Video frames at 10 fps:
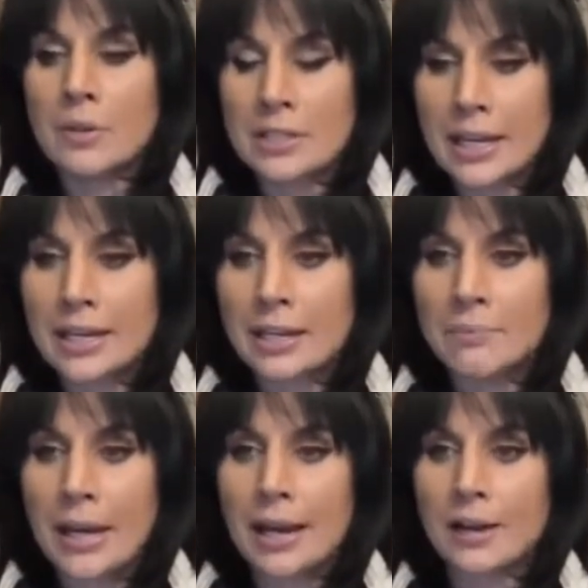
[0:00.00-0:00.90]
I was
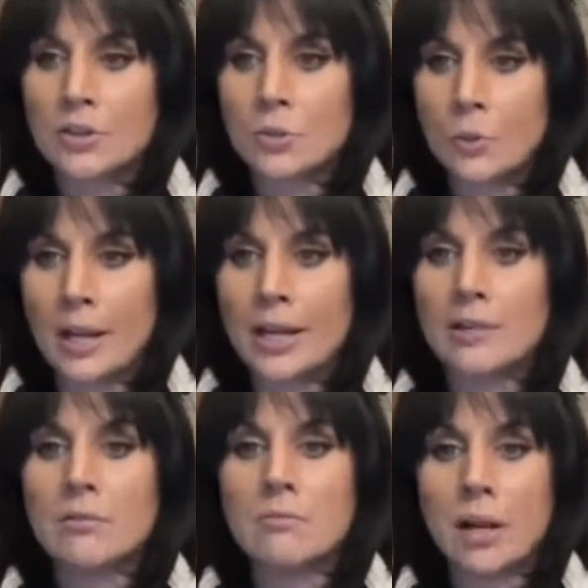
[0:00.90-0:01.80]
taken back to
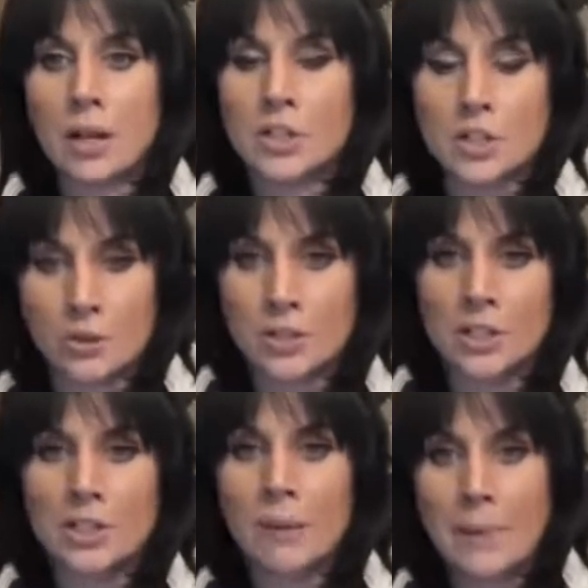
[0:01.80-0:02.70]
when a
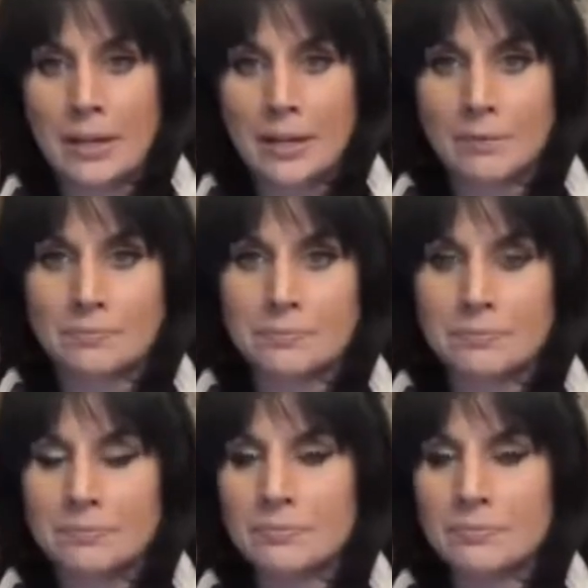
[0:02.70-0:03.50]
certain somebody